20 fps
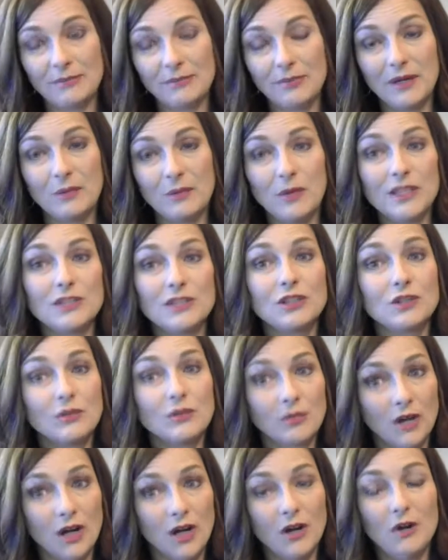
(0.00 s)
But once you
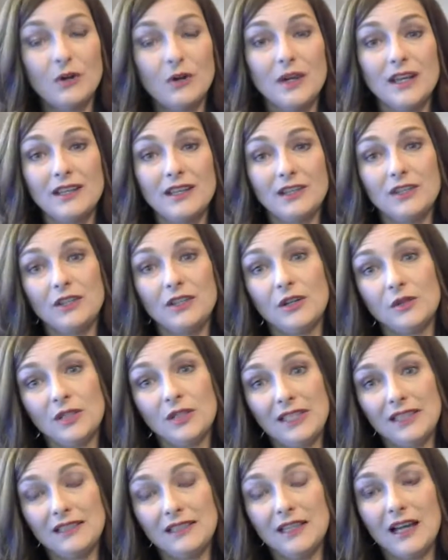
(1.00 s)
grow, you know,
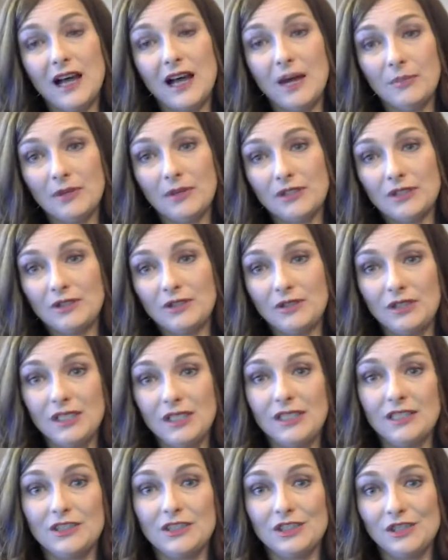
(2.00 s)
you need the
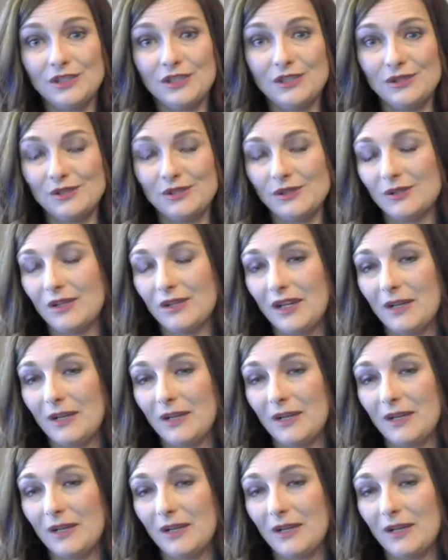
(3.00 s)
opportunity to